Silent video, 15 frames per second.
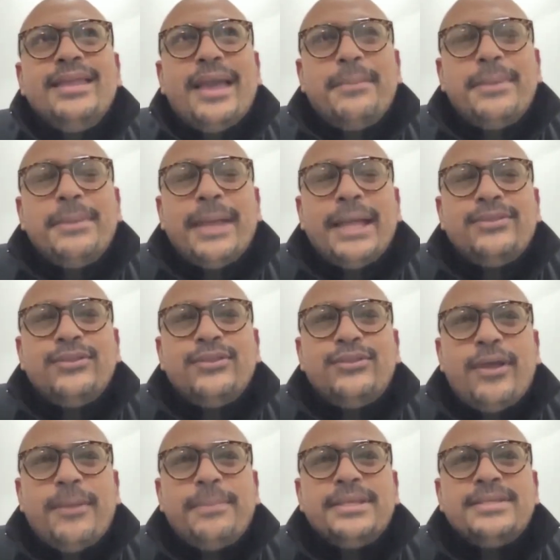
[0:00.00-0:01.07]
coming back to the
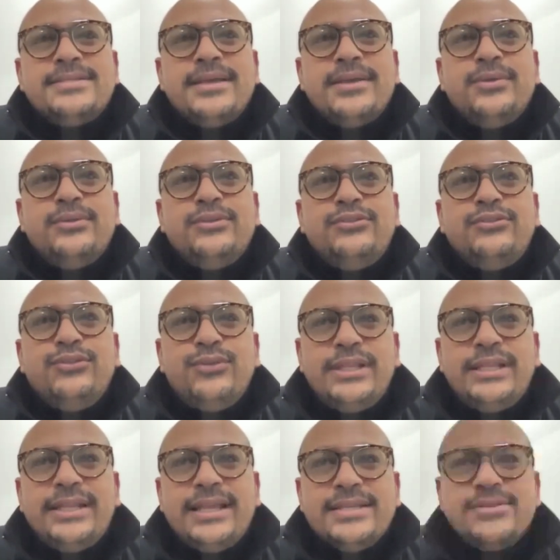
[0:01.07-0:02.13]
topic, so do
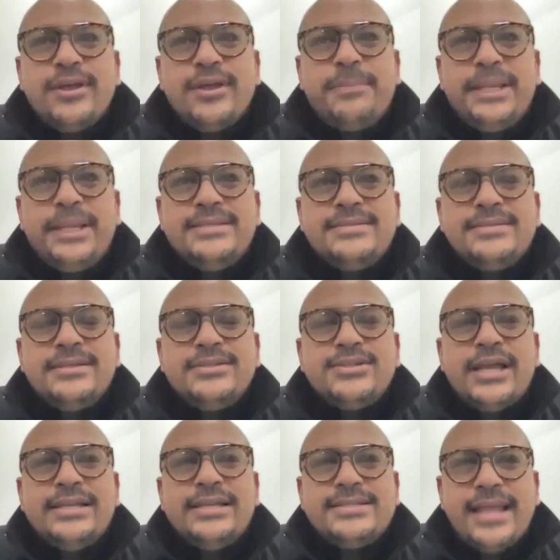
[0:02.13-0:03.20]
the desktop research,
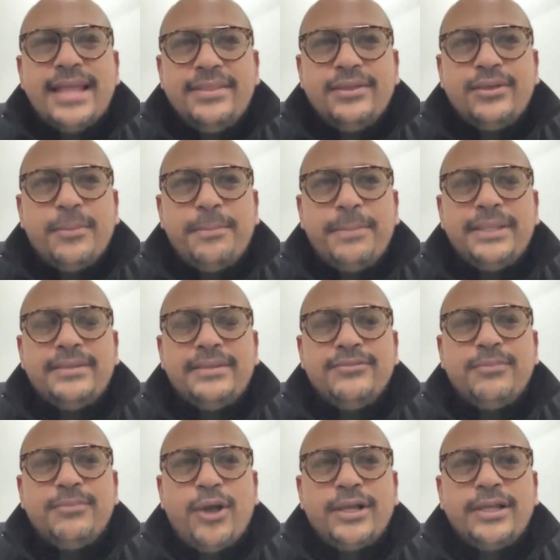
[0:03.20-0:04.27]
understand the
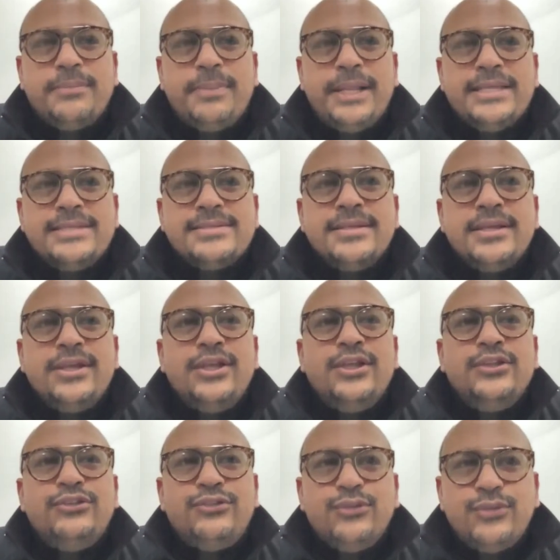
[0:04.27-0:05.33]
competitive marketplace,
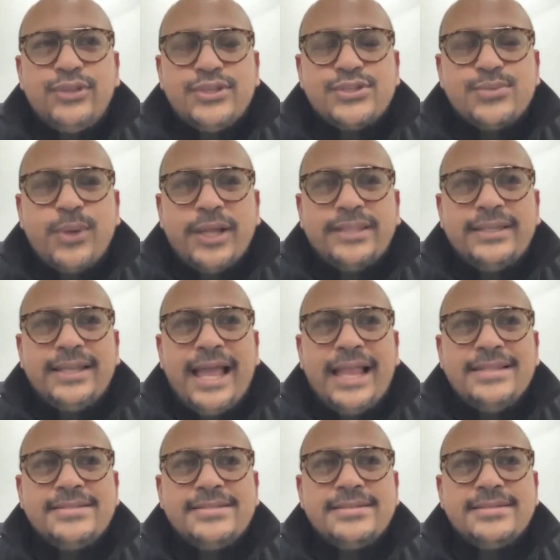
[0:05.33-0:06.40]
do the SWOT
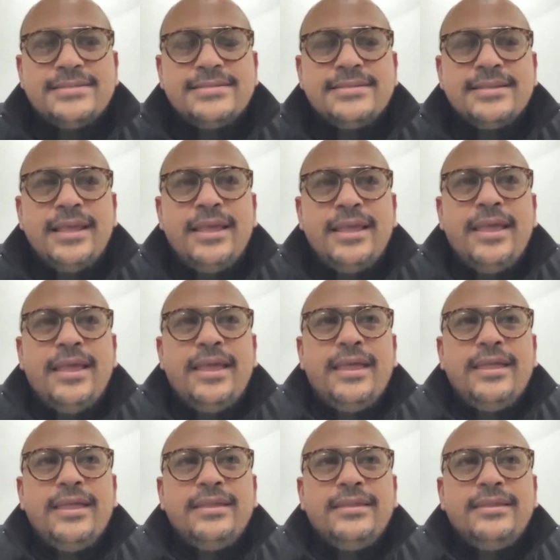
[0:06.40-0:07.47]
analysis.
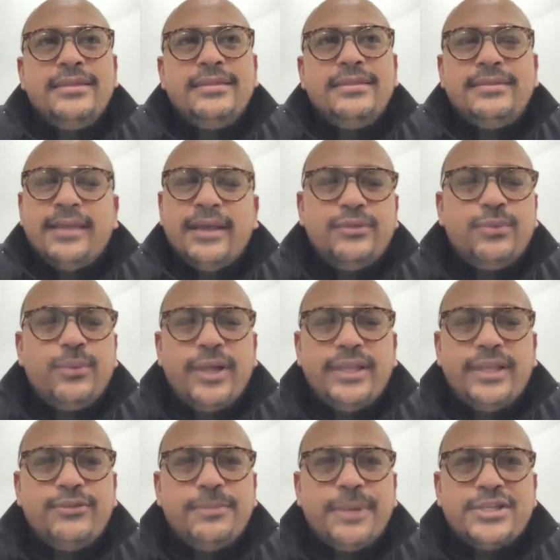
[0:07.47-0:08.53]
Don't worry
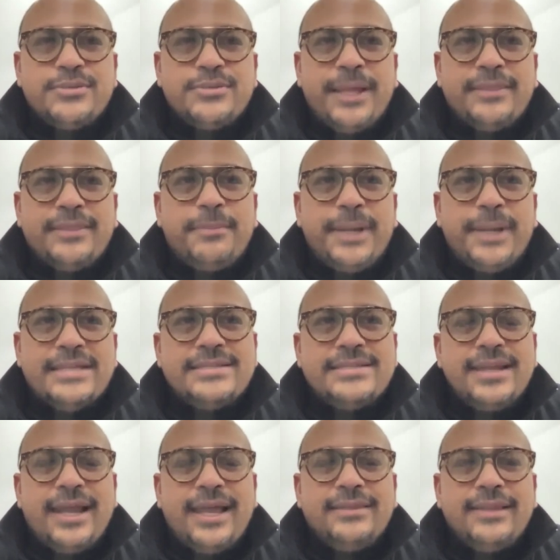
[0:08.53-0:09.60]
too much about the
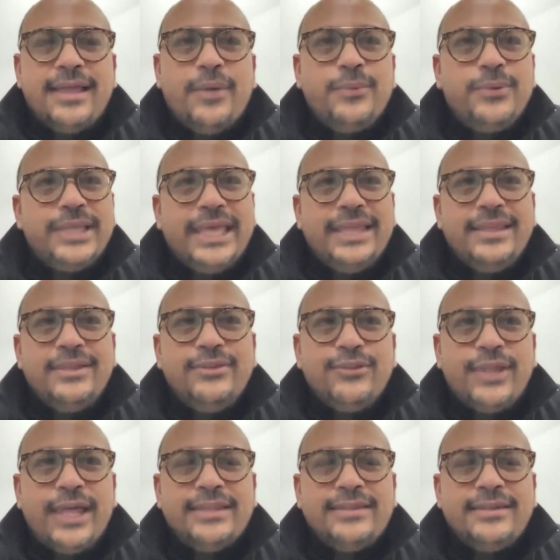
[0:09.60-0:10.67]
pricing right now. We'll get into
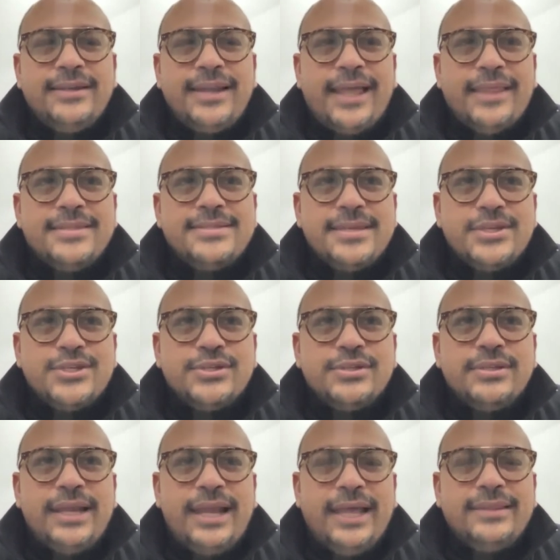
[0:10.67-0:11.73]
that in another
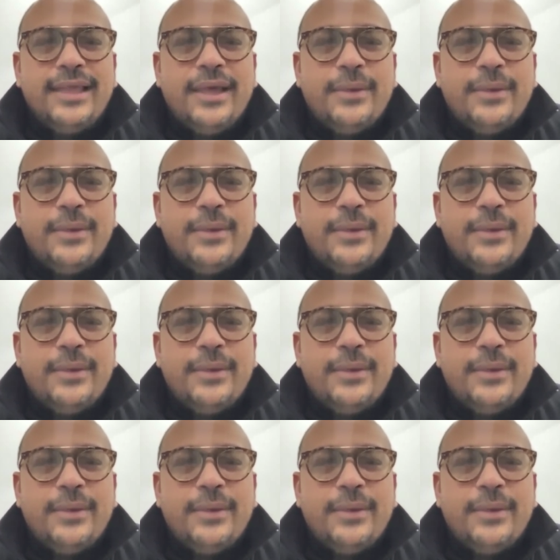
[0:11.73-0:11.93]
session. Right